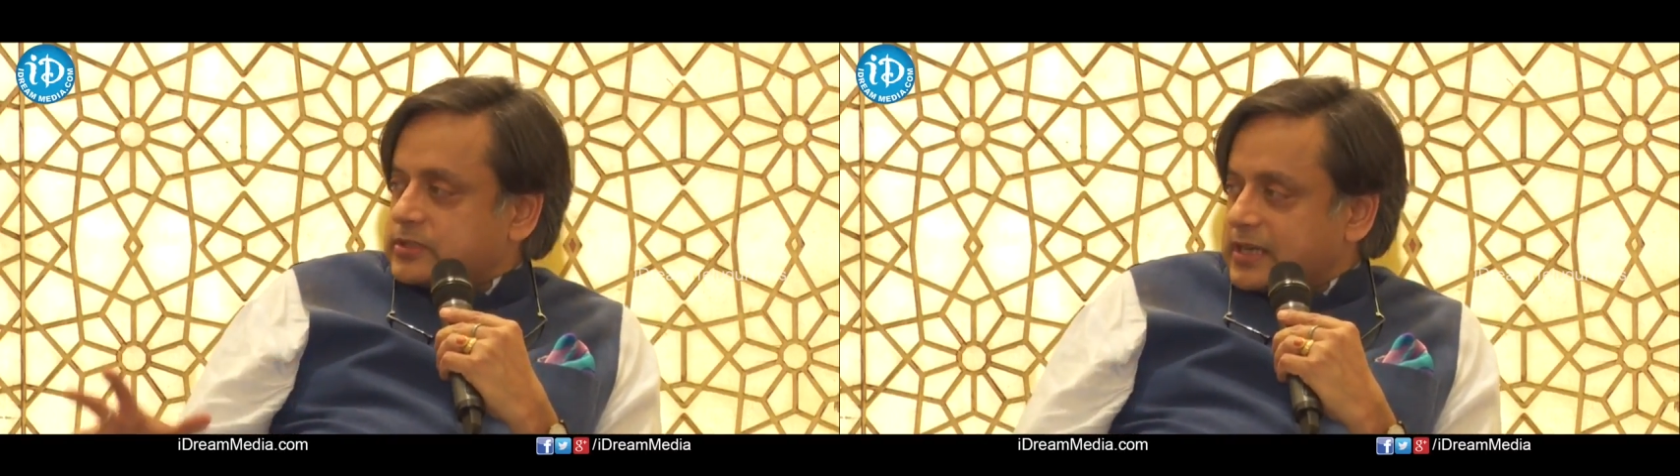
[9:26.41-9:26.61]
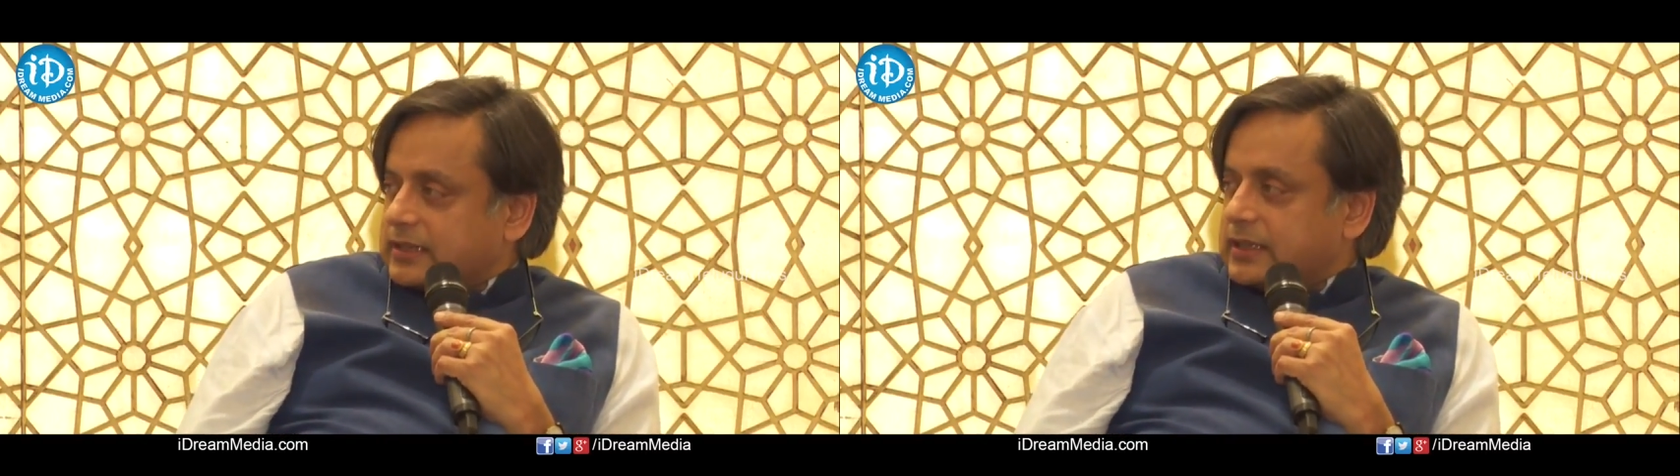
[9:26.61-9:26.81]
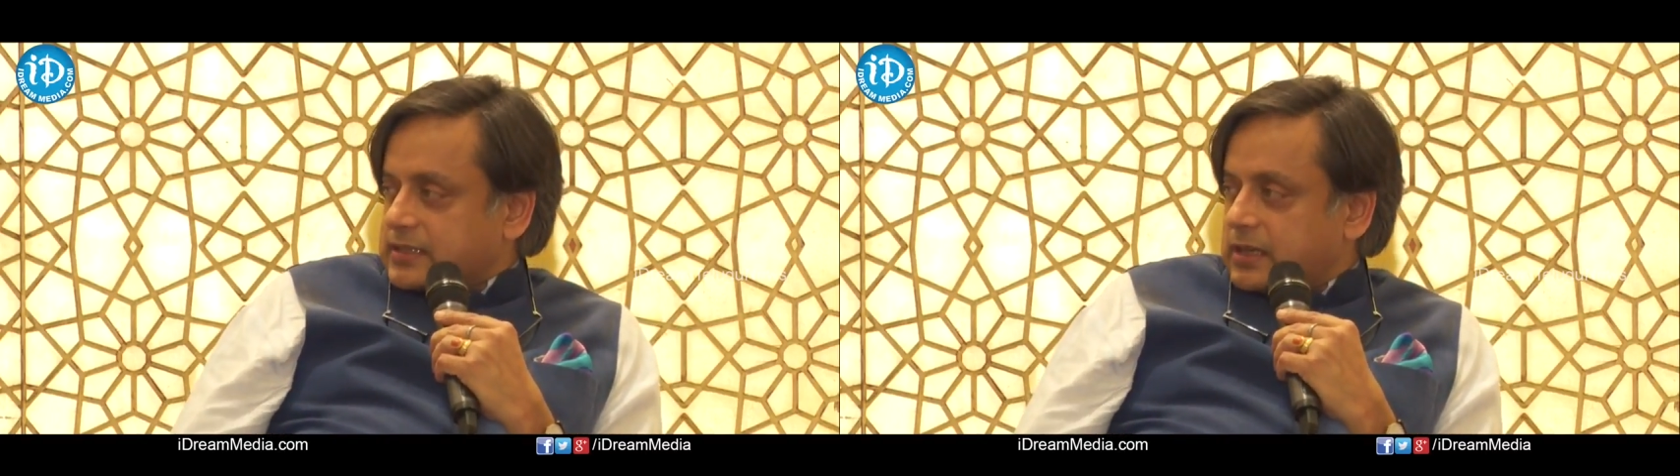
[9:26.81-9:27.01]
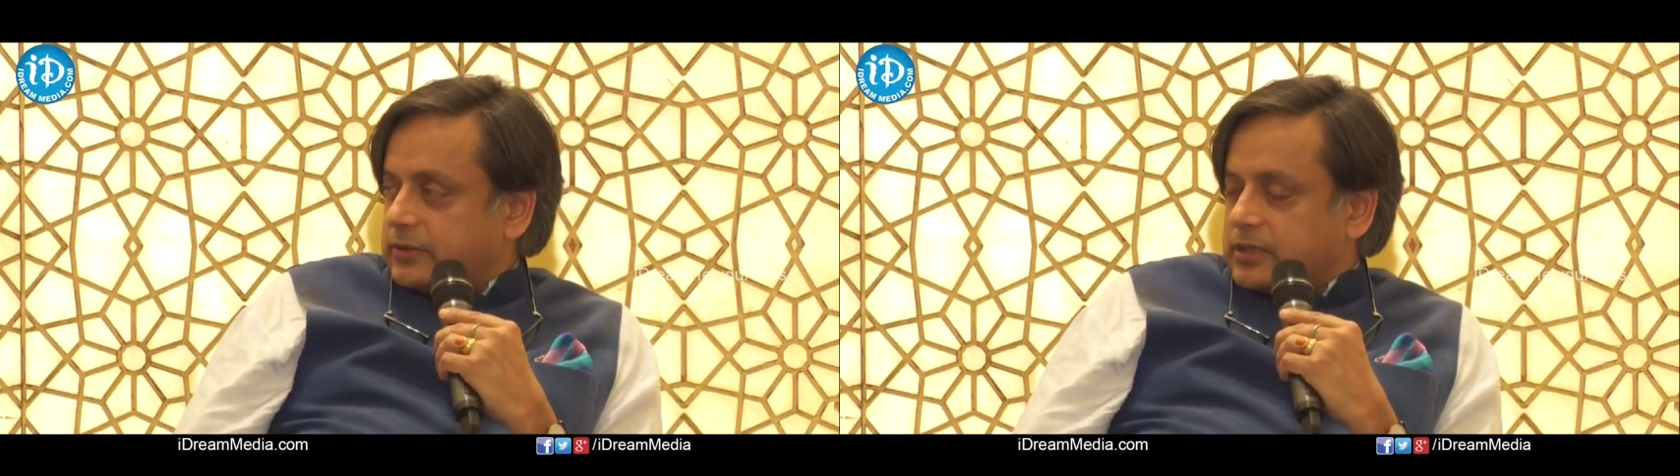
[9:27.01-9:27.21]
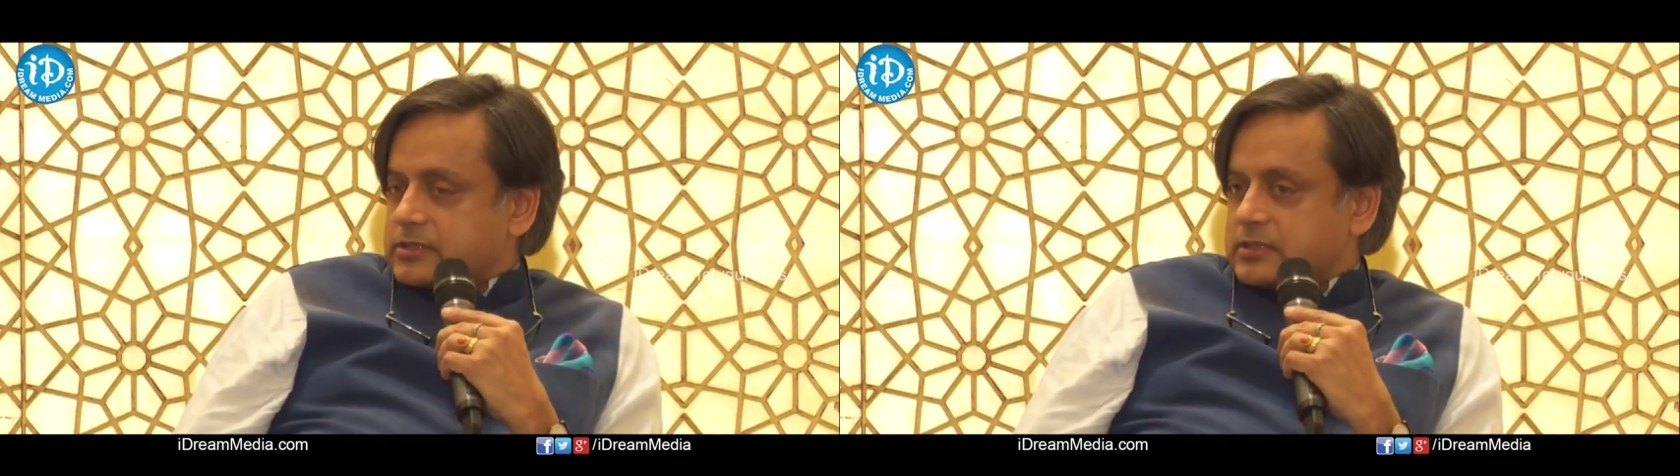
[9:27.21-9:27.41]
to take the
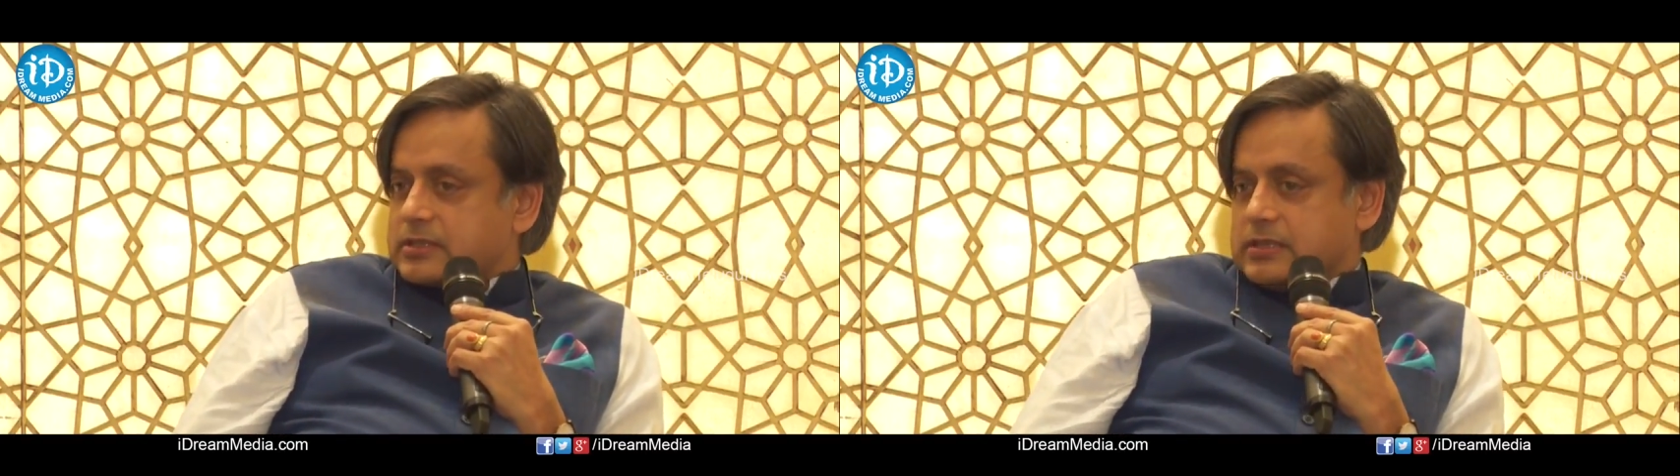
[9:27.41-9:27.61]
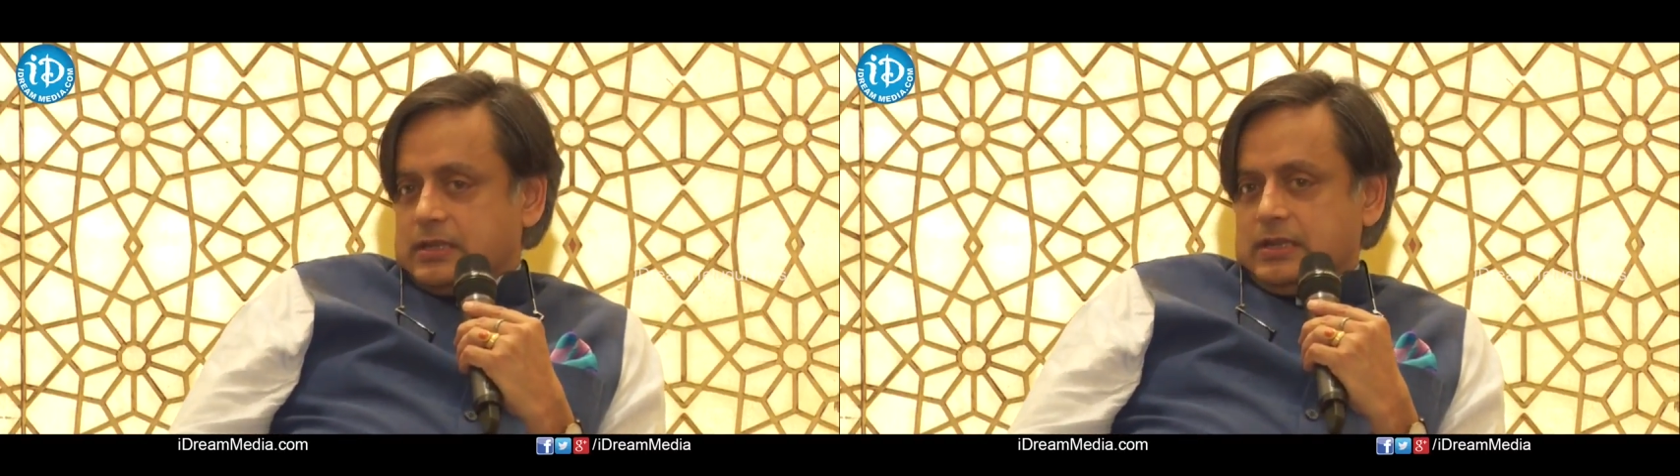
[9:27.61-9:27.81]
examinations.